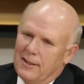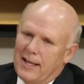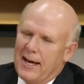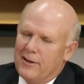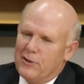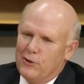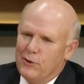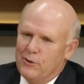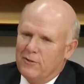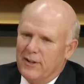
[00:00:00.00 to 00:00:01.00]

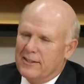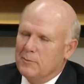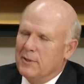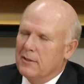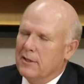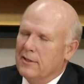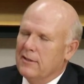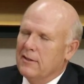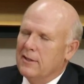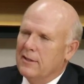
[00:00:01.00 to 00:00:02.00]
latitude, the flexibility
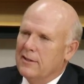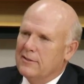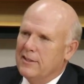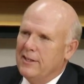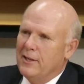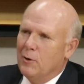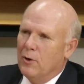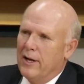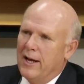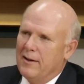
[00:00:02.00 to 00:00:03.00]
that the CEO
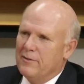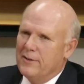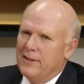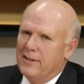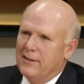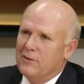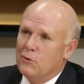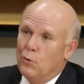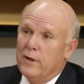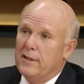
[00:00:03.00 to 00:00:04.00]
will have in
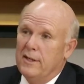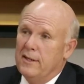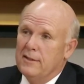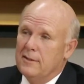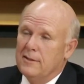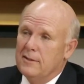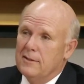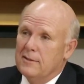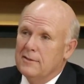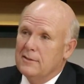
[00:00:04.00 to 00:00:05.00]

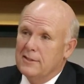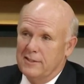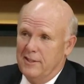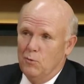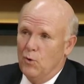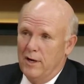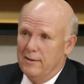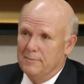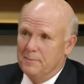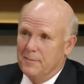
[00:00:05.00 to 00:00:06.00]
2061.
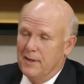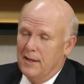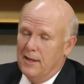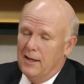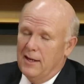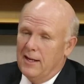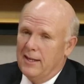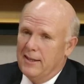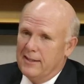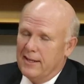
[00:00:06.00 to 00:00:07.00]
And
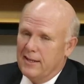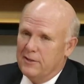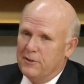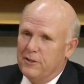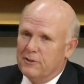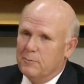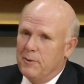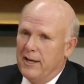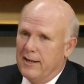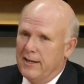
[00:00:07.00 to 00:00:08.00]
I think that 100-year
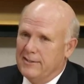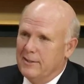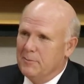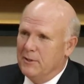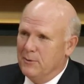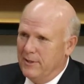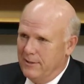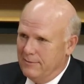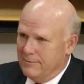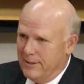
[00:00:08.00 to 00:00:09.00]
span, I sit
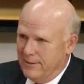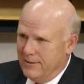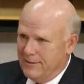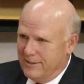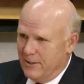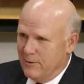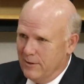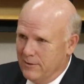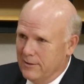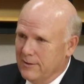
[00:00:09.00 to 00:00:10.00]
between right in the center
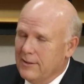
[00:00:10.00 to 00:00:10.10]
of it.